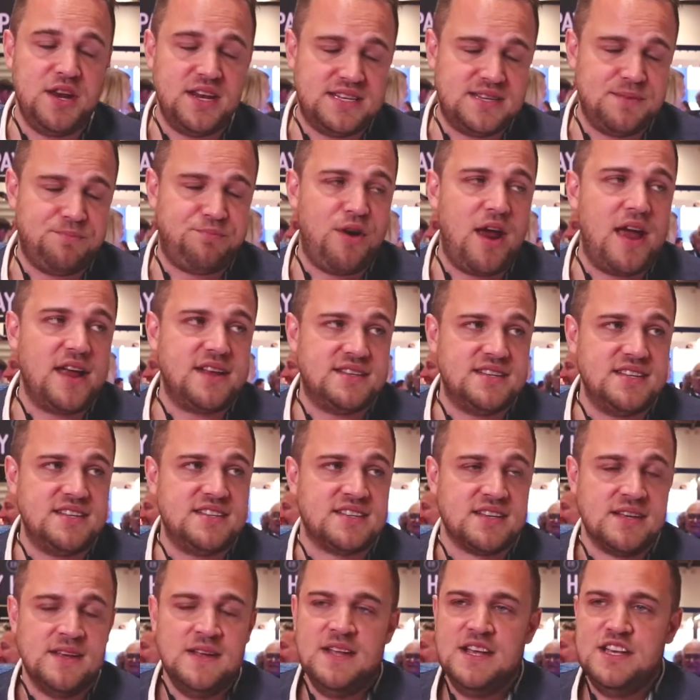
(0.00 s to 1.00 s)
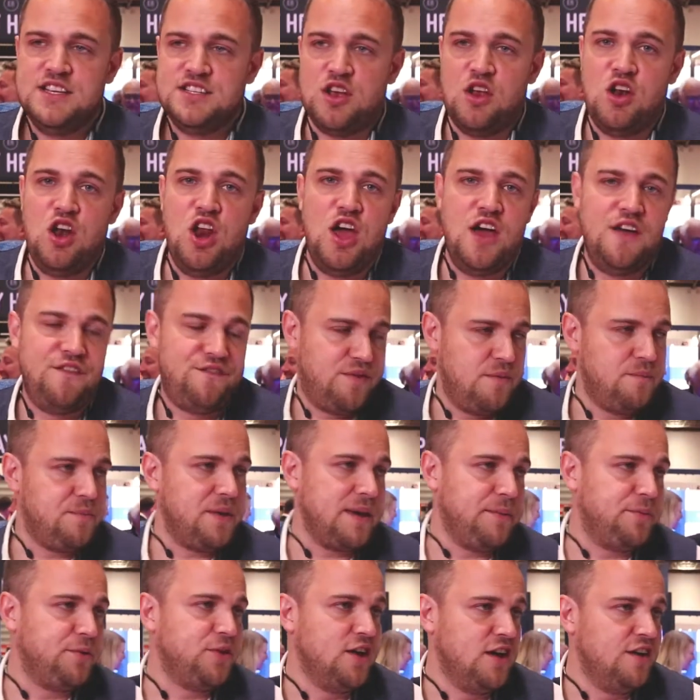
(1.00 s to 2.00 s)
it to practice. So learn from
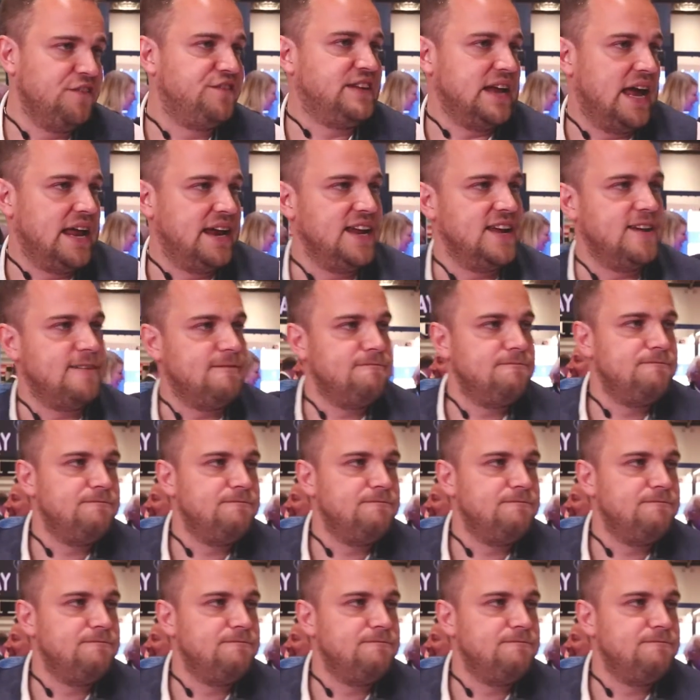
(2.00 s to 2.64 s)
people that have done it.